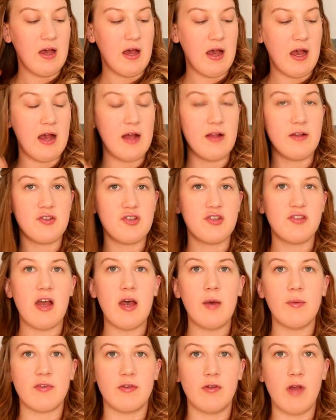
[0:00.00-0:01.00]
and just
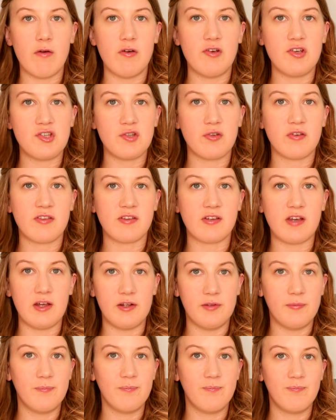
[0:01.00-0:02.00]
helps nourish your
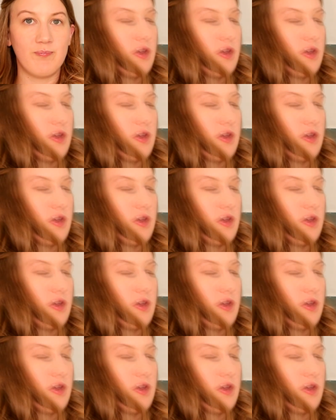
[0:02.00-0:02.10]
skin.